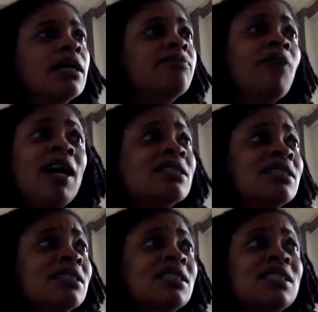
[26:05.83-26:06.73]

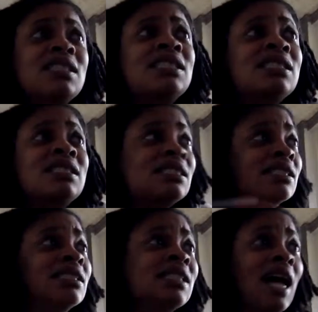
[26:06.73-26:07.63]
Violence should just
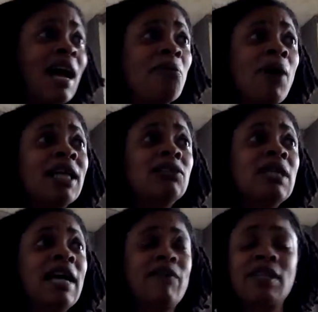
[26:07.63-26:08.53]
stop. Why do
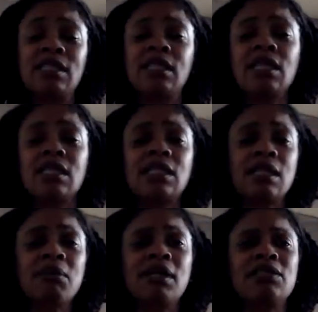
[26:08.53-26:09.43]
it have to exist? In
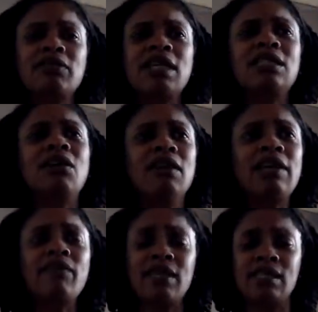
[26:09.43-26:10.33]
some countries, it don't
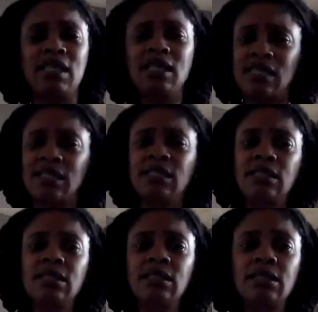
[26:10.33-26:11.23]
even exist.
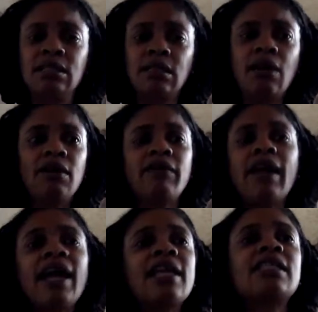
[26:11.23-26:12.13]
They don't even
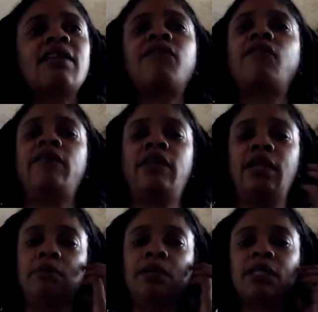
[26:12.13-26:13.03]
have that stuff over there
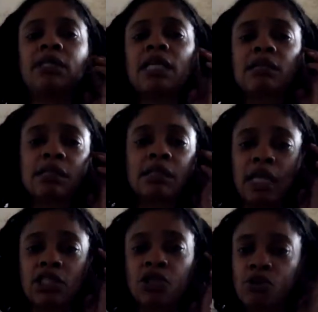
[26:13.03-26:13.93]
because
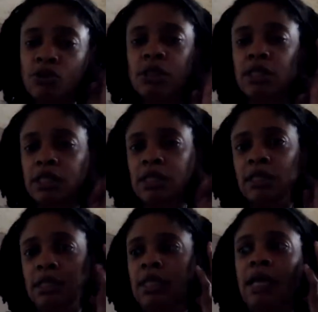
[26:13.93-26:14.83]
they choose to
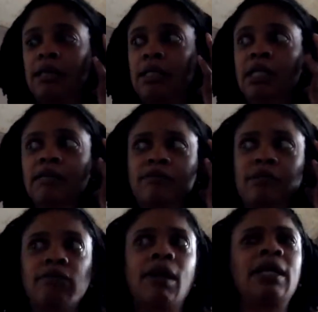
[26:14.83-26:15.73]
not live
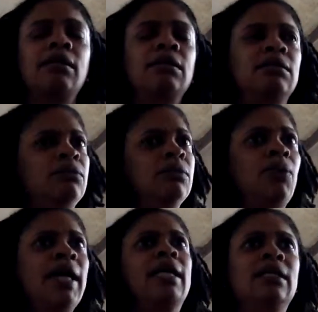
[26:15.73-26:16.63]
the right
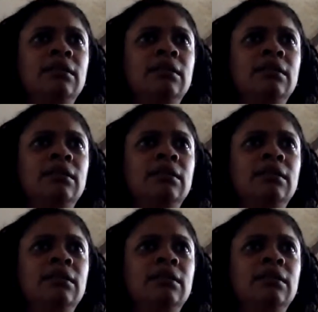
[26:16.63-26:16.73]
way.